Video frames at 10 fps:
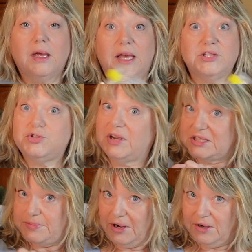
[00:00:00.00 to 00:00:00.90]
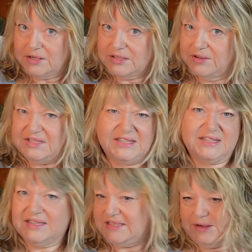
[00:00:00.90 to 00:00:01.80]
It's transparent, so it's easy
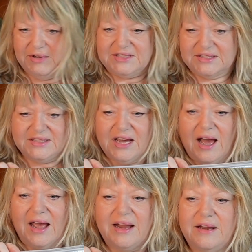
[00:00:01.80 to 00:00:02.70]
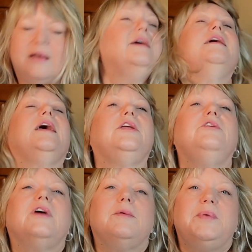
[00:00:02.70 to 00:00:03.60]
to see what's inside, and
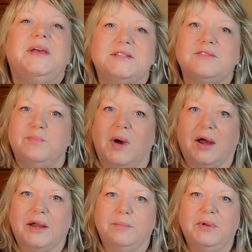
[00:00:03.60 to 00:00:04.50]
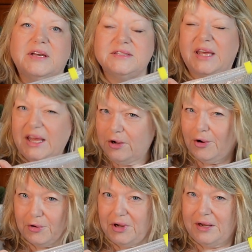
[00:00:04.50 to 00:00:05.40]
you've got peace of mind because Eagle
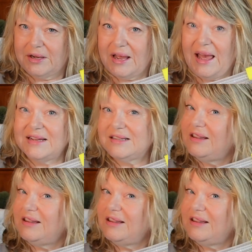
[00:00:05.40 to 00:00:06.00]
Creek has a